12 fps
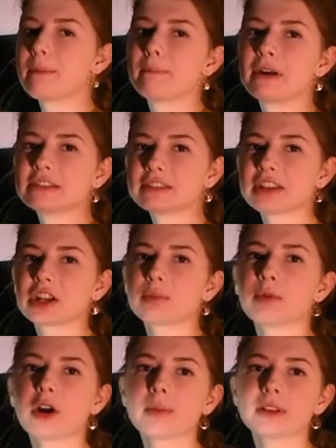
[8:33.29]
Muzzles that are
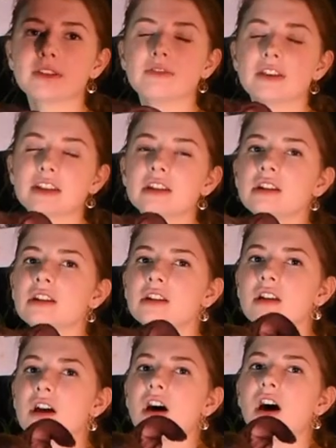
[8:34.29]
properly fitted
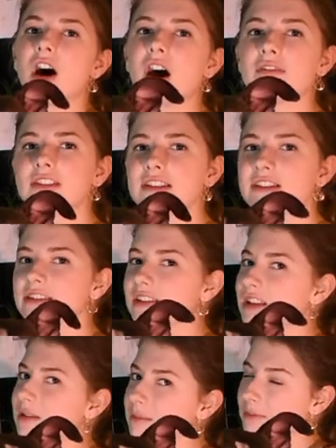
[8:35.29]
often
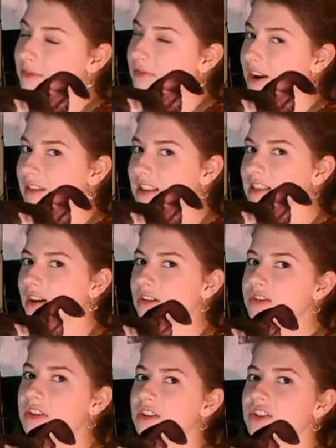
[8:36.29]
seem fairly
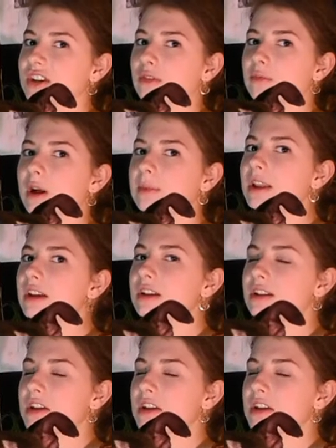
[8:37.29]
large to the general public